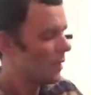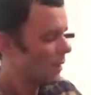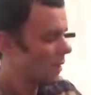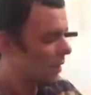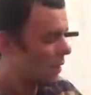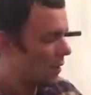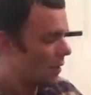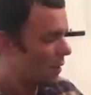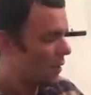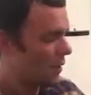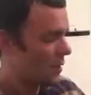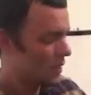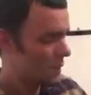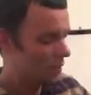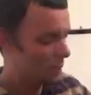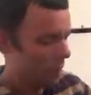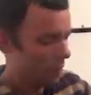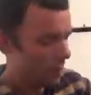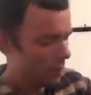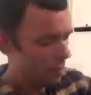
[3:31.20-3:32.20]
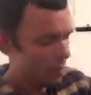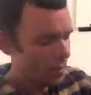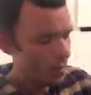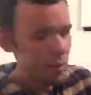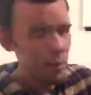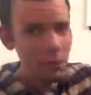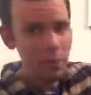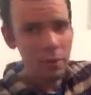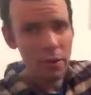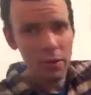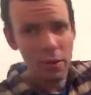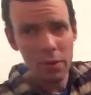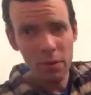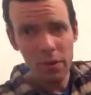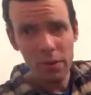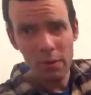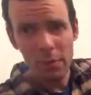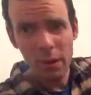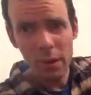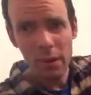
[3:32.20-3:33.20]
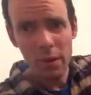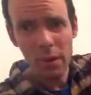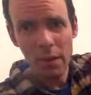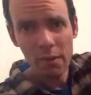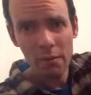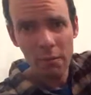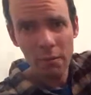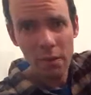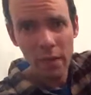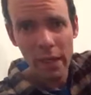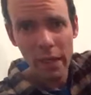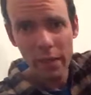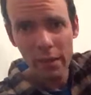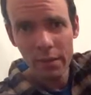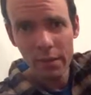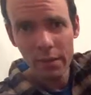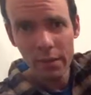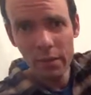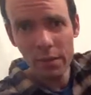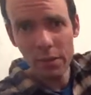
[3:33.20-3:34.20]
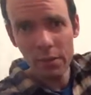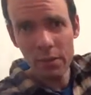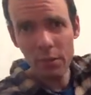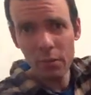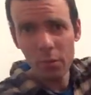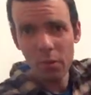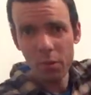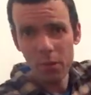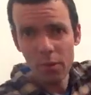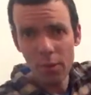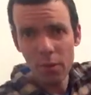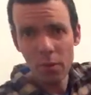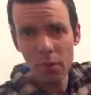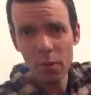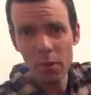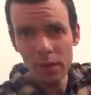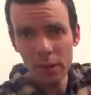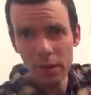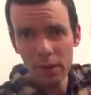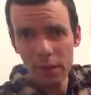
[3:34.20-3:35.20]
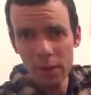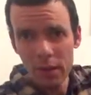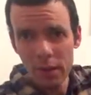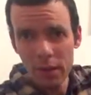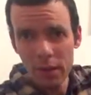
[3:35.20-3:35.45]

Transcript: You know, it's a very, very good American brand. You all know it.